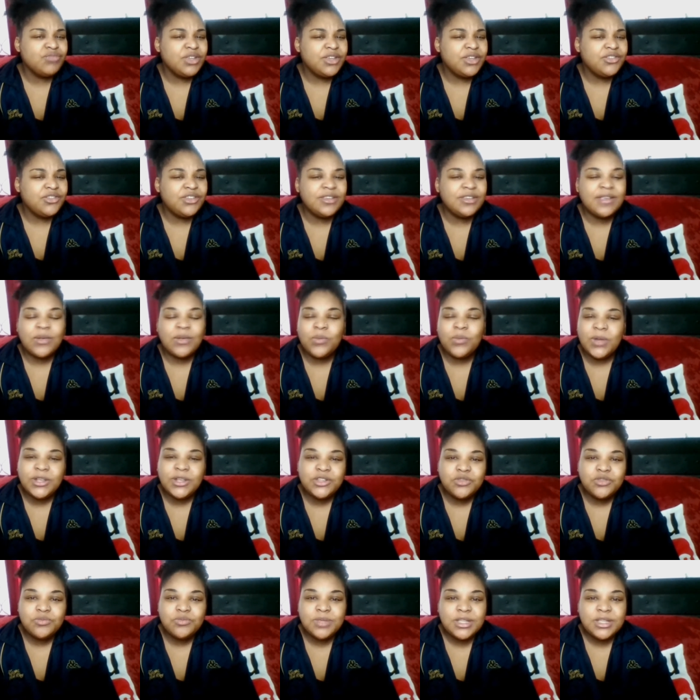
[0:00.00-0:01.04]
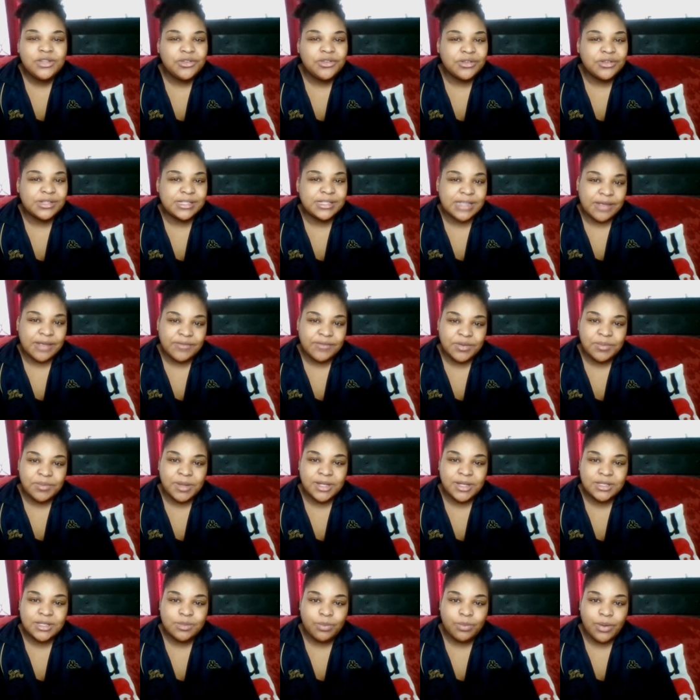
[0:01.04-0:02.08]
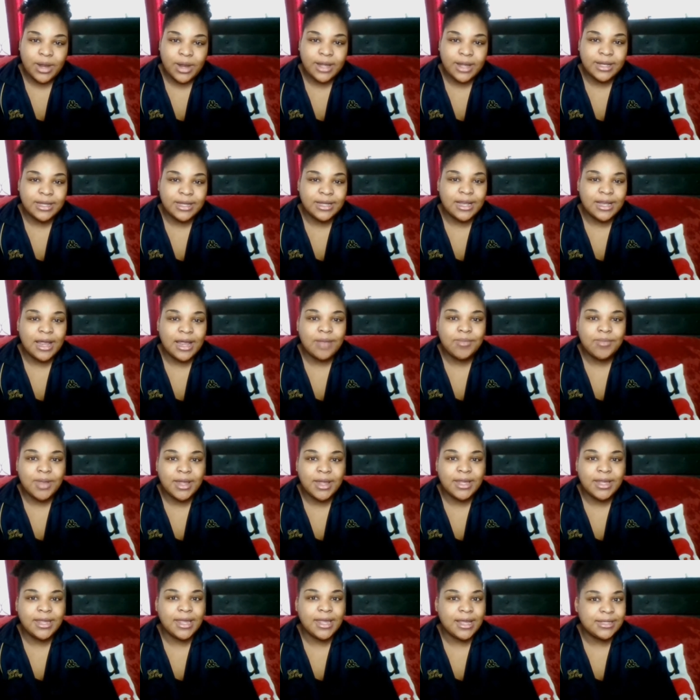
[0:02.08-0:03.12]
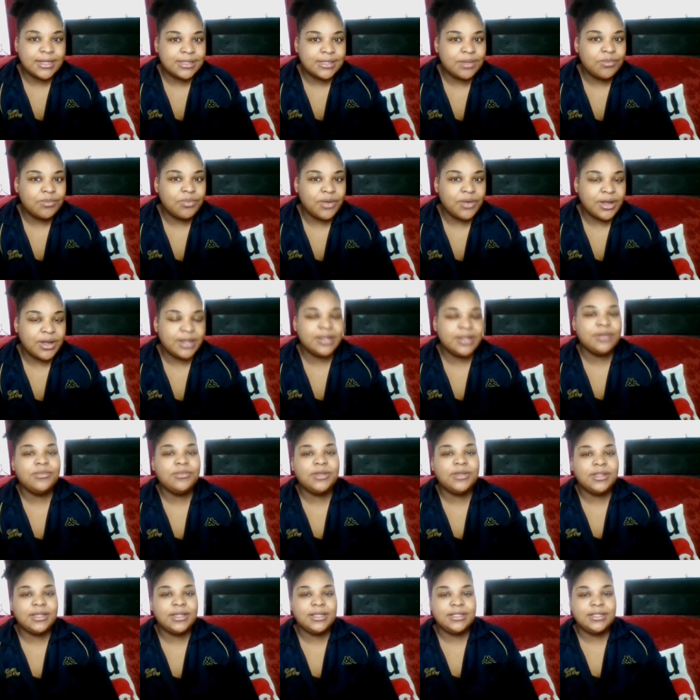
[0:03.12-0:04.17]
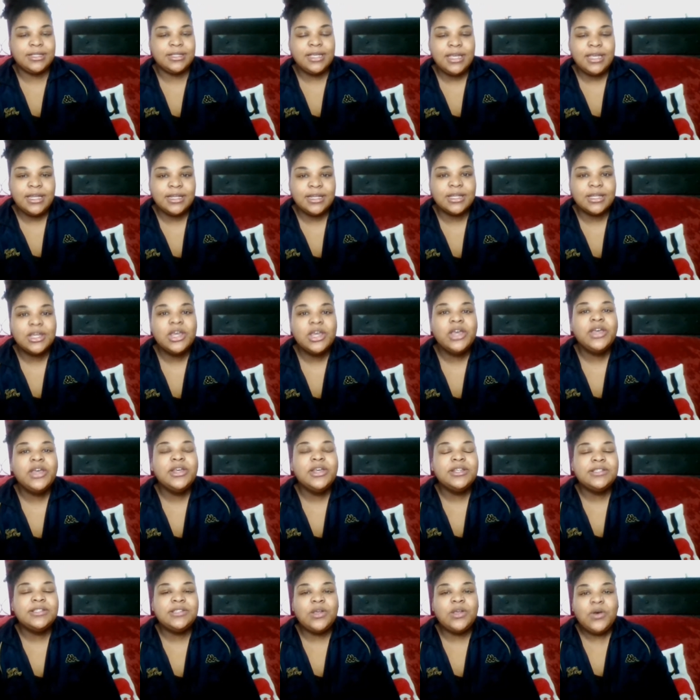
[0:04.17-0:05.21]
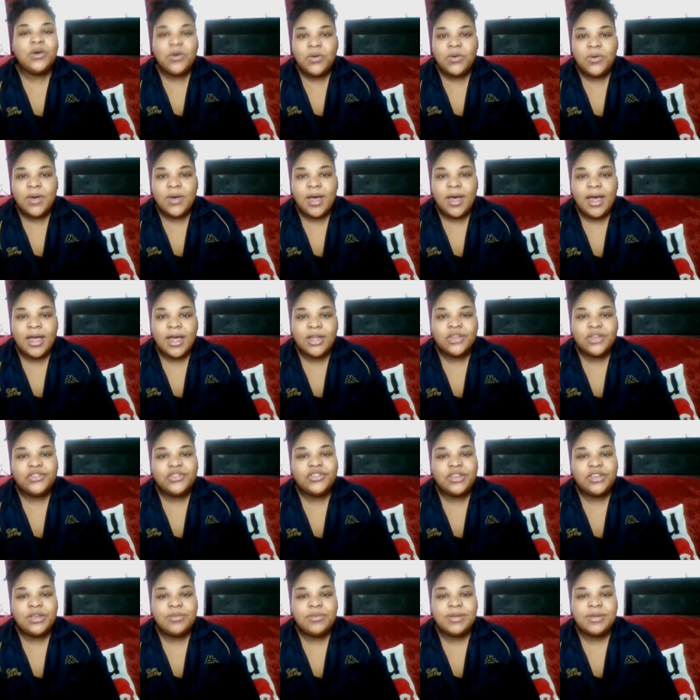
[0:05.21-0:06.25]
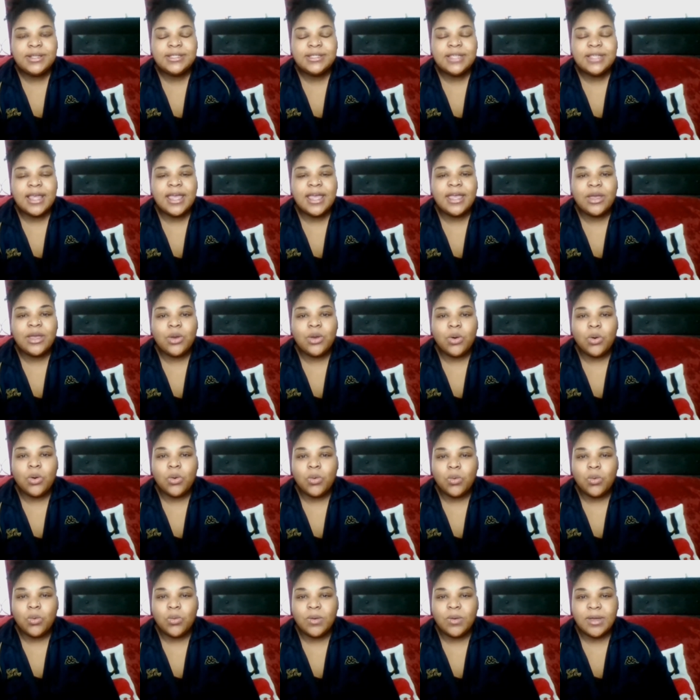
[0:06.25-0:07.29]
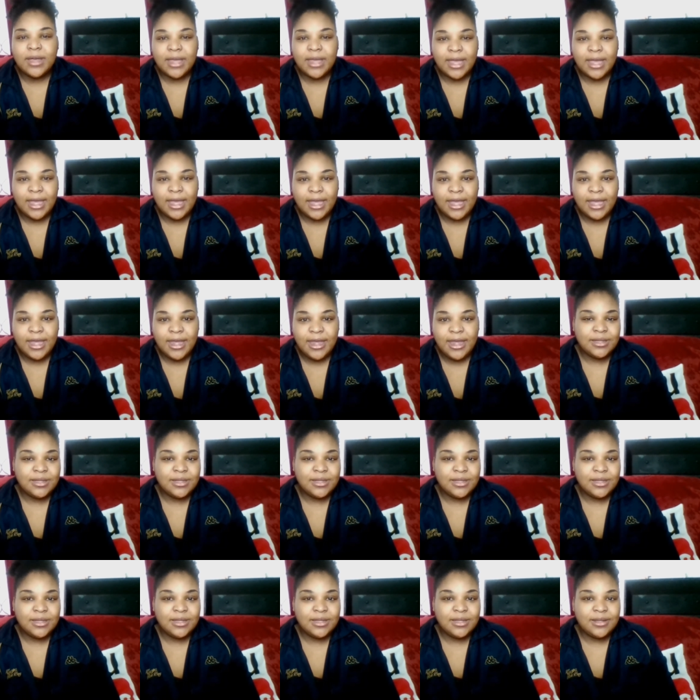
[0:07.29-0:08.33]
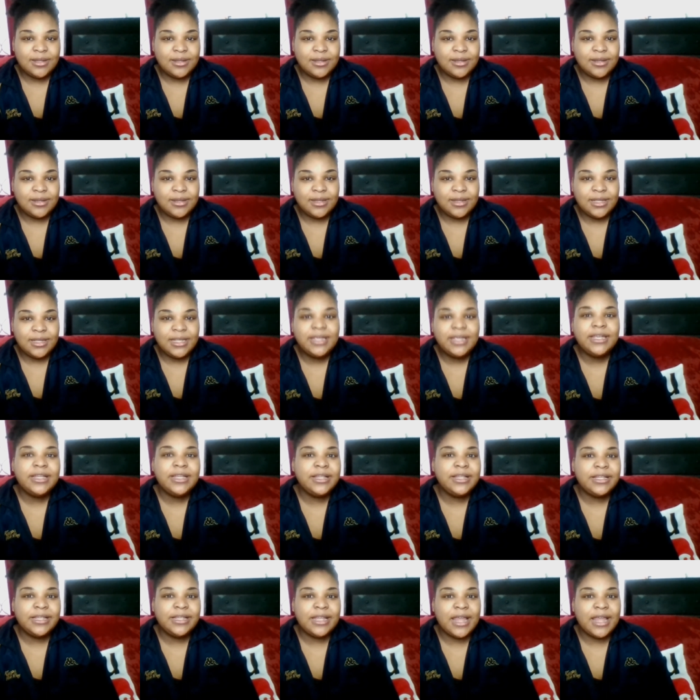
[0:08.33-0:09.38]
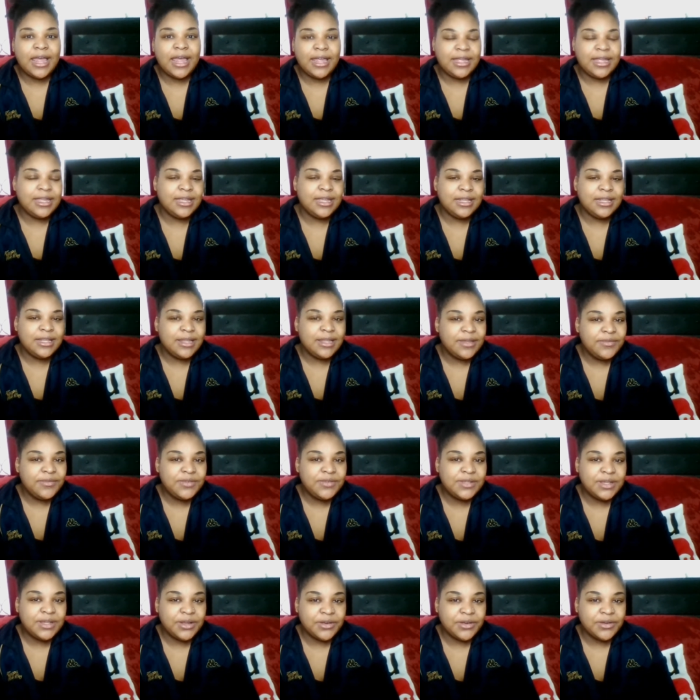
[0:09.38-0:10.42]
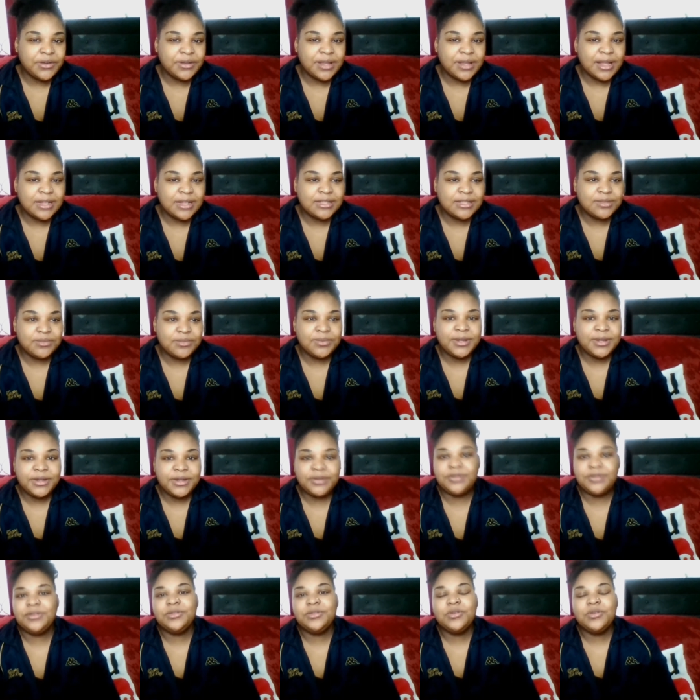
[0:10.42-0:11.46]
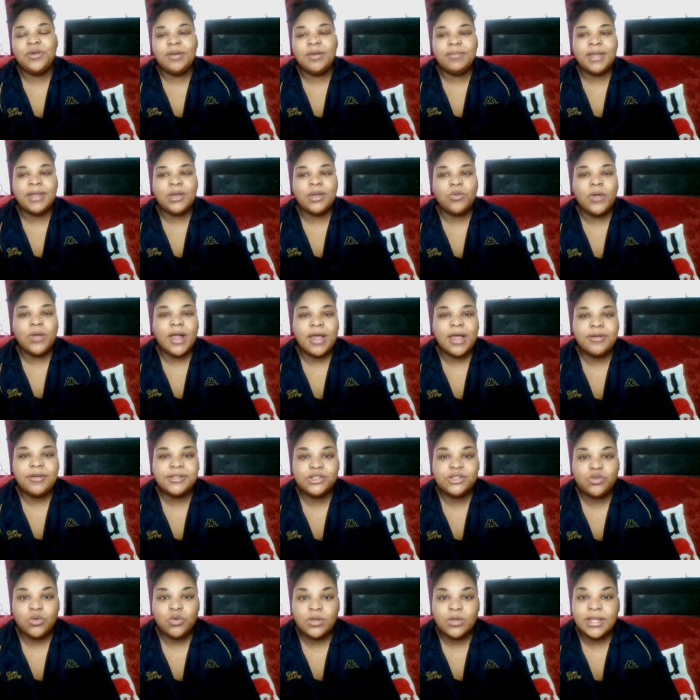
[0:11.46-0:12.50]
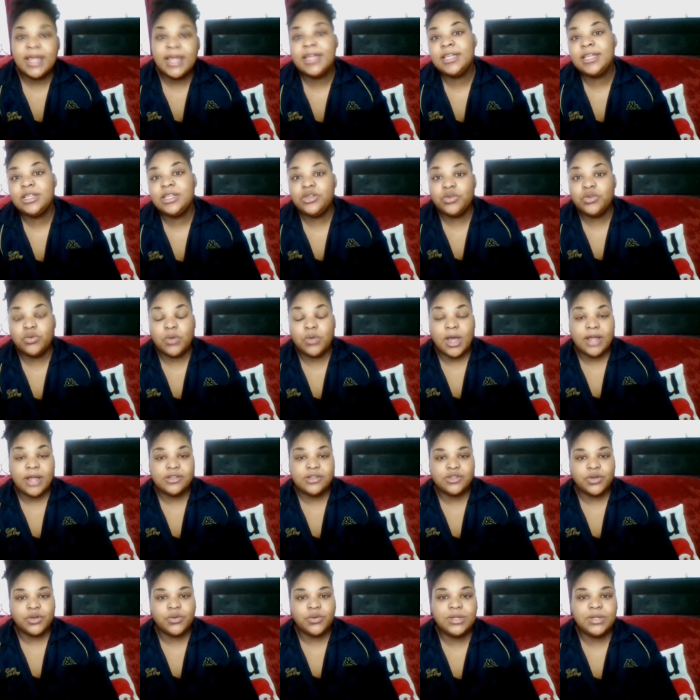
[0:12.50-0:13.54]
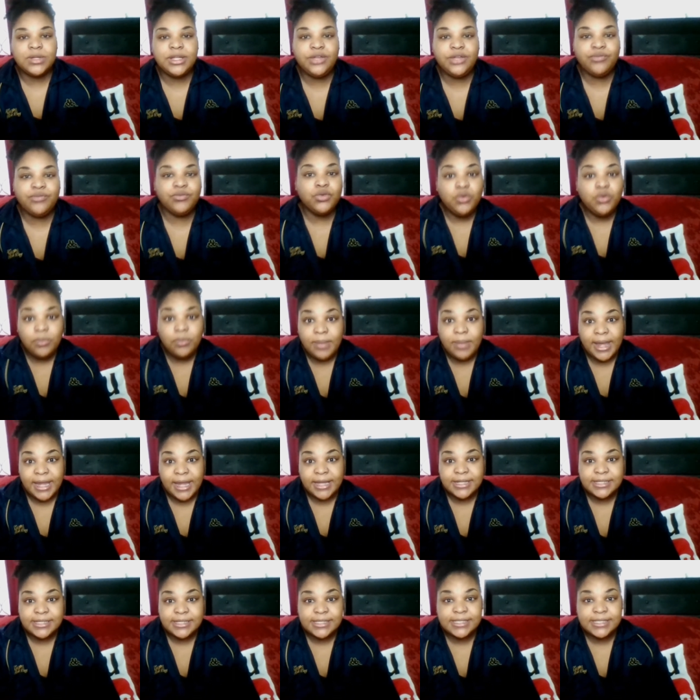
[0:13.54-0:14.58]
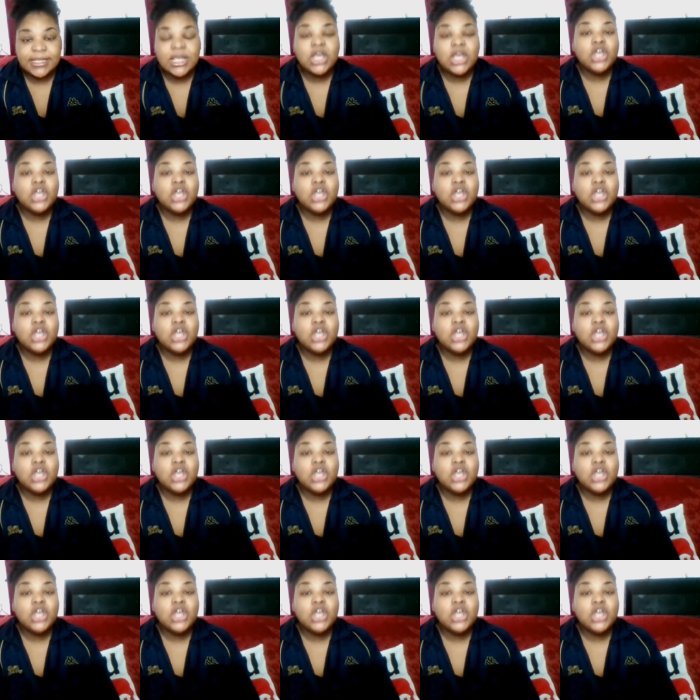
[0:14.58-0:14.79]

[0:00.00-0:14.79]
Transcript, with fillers: she's like, what do you mean you're seven months pregnant? I'm like, yes, I'm pregnant with his kid. So she was like, okay he like he lives here that's weird you know i'm like well i was told that he, you guys are only roommates